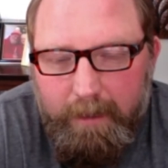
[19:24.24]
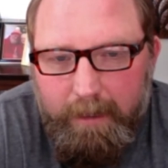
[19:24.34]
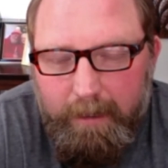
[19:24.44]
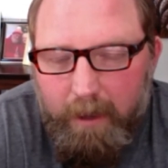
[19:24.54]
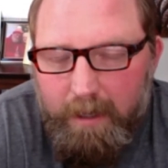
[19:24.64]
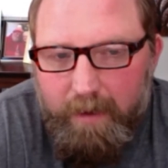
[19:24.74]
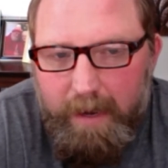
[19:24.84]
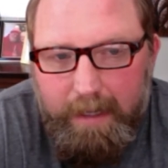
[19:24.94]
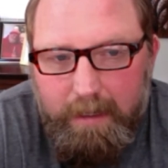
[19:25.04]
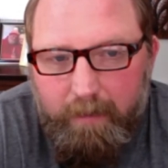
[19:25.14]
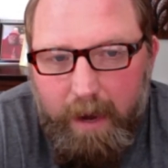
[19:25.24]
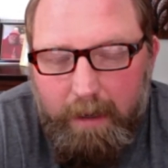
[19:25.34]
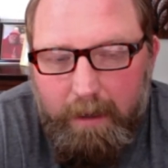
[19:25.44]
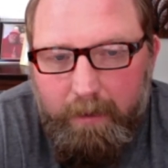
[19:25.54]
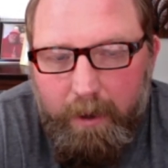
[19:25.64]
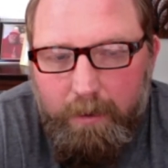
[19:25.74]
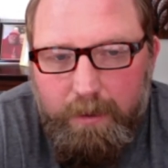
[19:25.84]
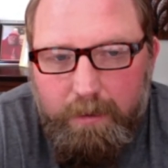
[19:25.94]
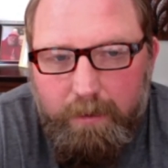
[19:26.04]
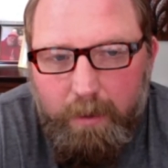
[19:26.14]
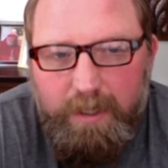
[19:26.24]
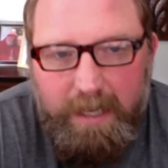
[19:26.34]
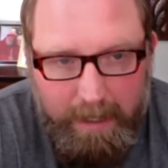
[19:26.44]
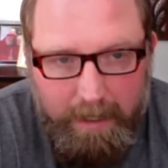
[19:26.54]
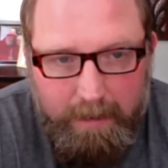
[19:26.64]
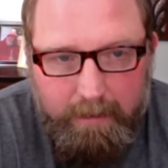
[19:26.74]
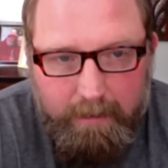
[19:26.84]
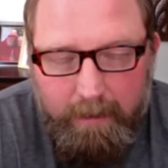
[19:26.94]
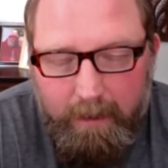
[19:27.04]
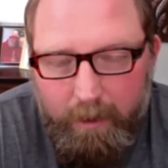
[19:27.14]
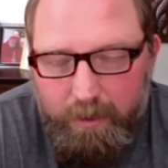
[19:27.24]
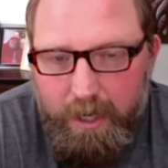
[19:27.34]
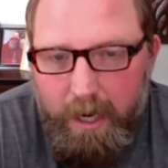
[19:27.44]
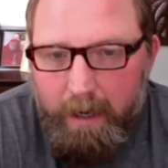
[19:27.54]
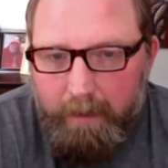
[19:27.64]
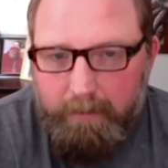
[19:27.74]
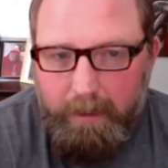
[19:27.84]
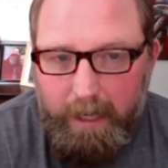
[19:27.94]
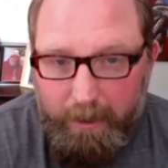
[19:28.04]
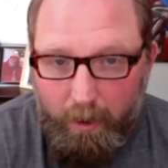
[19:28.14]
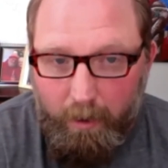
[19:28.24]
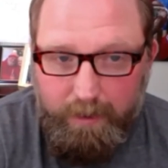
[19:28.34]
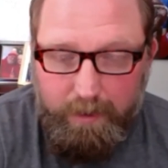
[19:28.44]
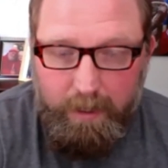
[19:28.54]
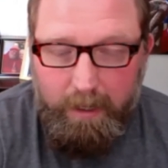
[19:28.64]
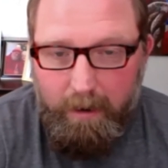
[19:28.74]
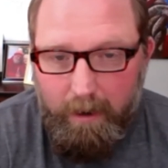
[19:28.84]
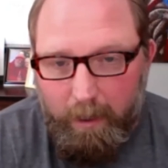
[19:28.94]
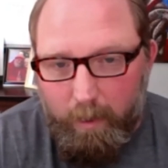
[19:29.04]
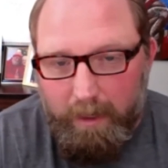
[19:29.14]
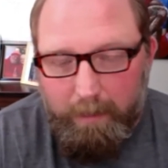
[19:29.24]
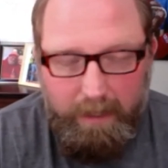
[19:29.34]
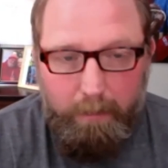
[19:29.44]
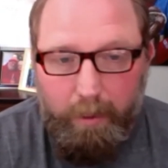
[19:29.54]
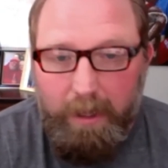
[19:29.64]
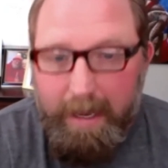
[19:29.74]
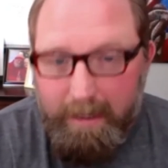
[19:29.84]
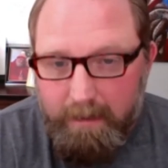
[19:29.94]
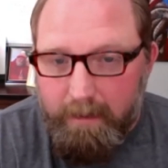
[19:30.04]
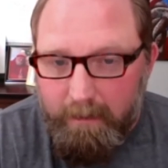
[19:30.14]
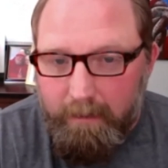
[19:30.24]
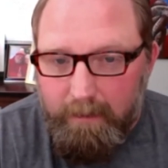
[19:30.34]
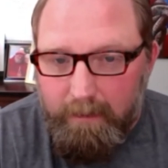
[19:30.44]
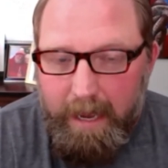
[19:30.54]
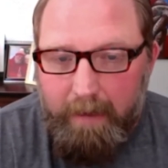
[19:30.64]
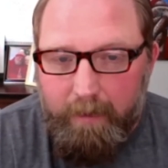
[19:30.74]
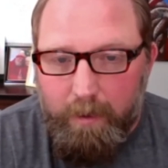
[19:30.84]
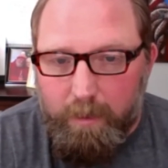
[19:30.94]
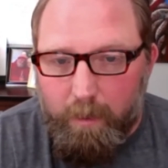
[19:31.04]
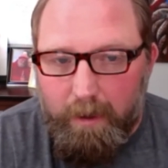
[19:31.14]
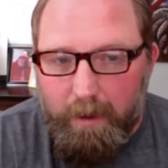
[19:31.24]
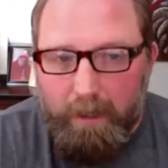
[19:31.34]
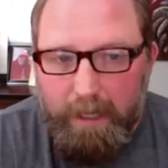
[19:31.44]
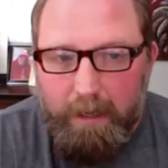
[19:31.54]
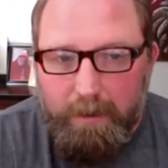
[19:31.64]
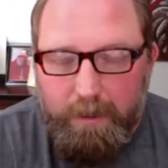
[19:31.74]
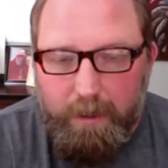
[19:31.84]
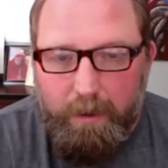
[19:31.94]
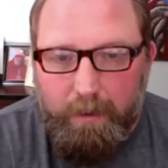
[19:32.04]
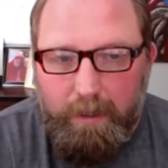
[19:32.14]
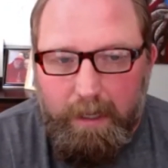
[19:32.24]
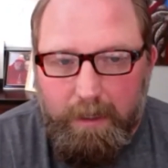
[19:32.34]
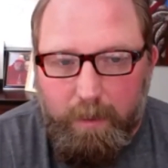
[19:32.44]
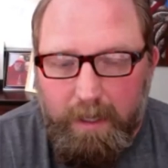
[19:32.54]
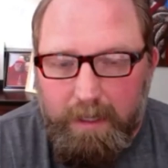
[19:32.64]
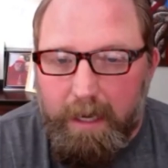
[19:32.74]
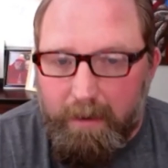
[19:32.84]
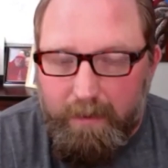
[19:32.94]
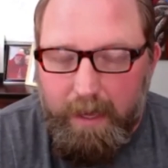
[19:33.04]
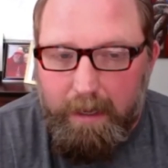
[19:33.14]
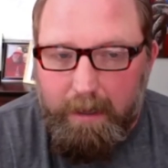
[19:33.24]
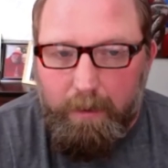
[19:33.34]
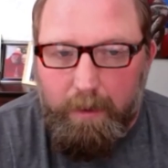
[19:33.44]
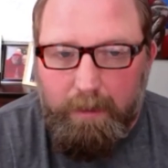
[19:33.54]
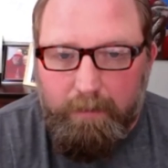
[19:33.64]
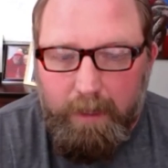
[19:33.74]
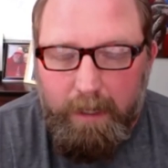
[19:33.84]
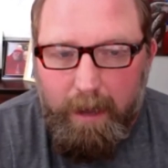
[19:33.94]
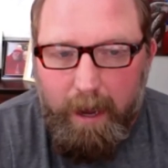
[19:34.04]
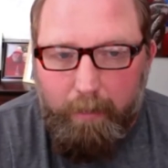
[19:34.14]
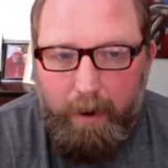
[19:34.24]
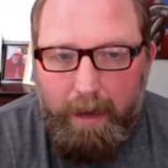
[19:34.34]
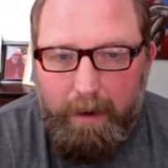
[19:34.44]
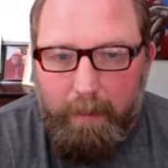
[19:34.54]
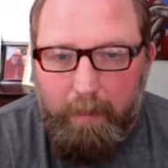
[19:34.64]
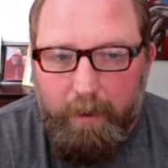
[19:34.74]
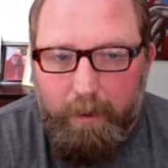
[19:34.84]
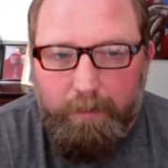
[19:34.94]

Las Vegas, Nevada. And those kids, and those young adults are going to really be blessed to have you as one of their leaders. So I just want to tell you thank you and how proud I am of you.